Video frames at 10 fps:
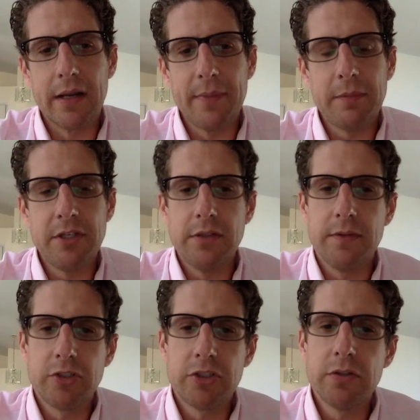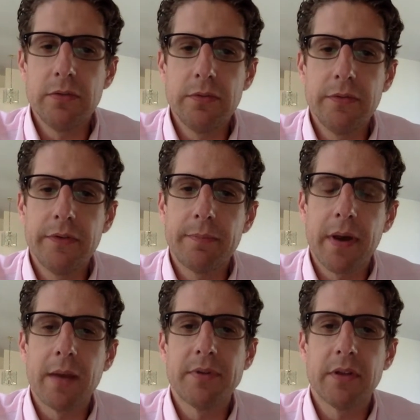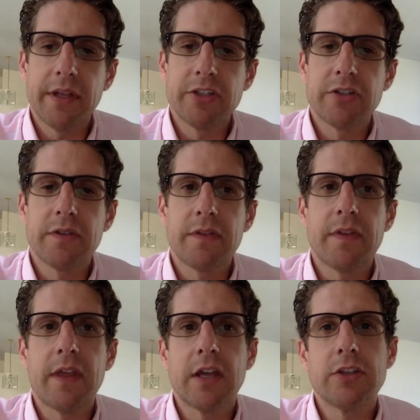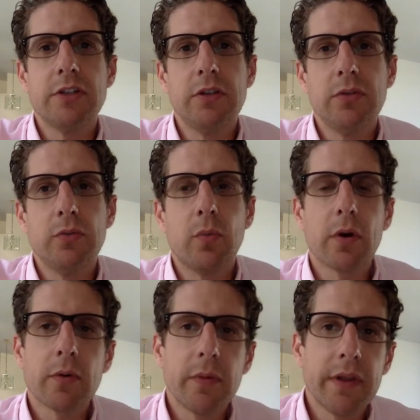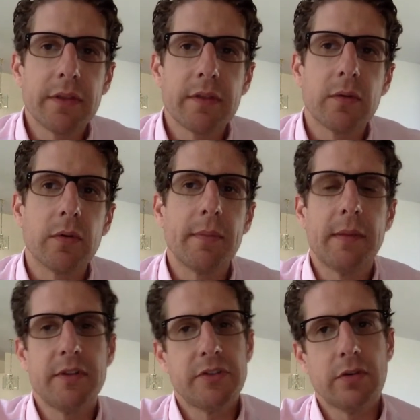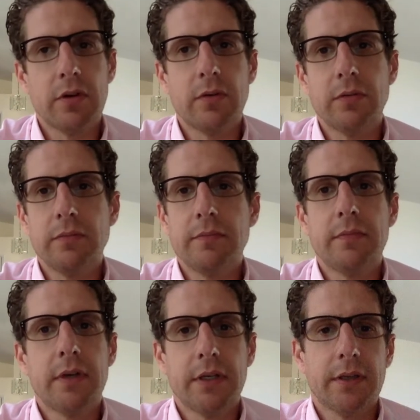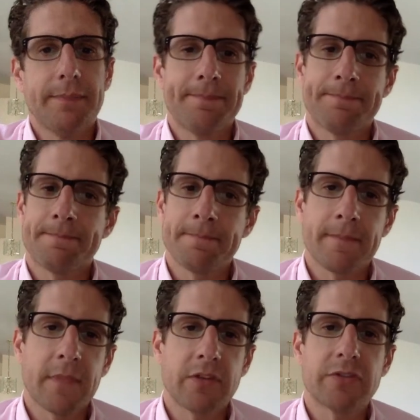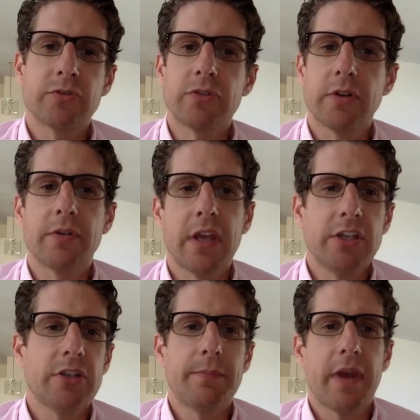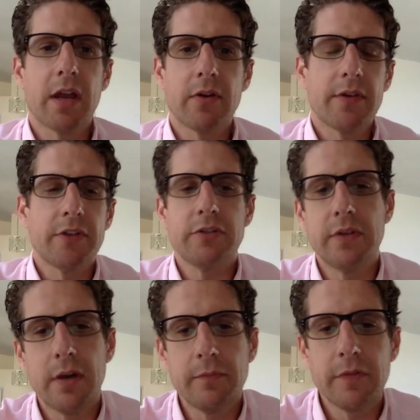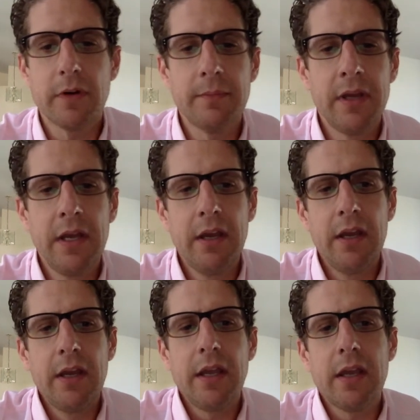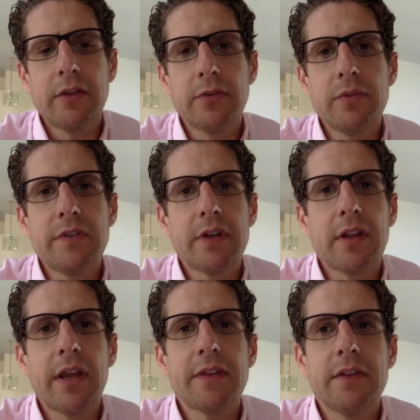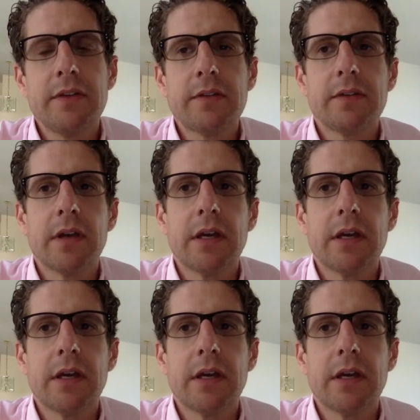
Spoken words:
maybe choose populations that you work with, or maybe it's your own social location background that you come from. And the reason I like these